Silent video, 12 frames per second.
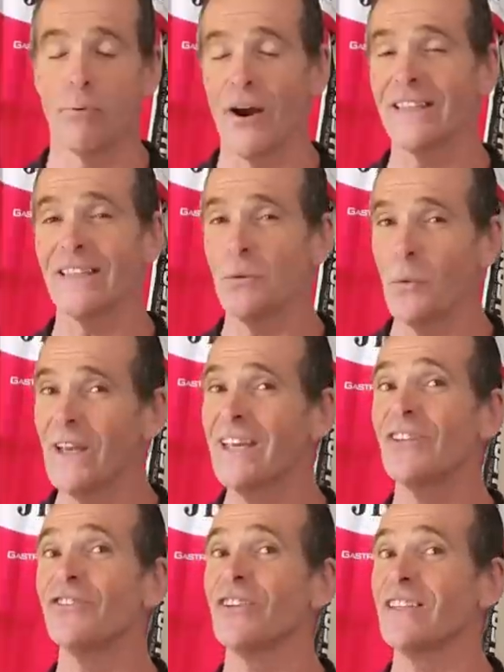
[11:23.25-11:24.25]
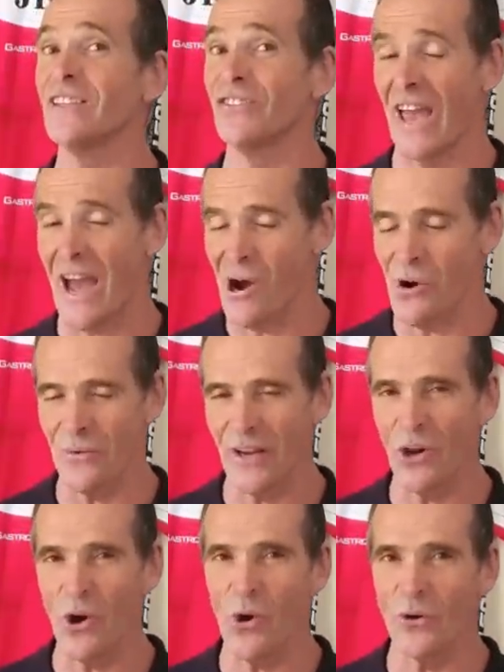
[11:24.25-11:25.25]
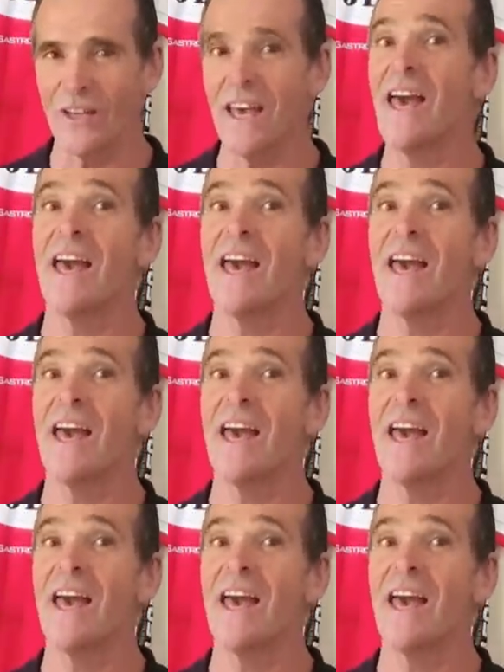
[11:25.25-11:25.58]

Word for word: Bradley Wiggins in his hour record,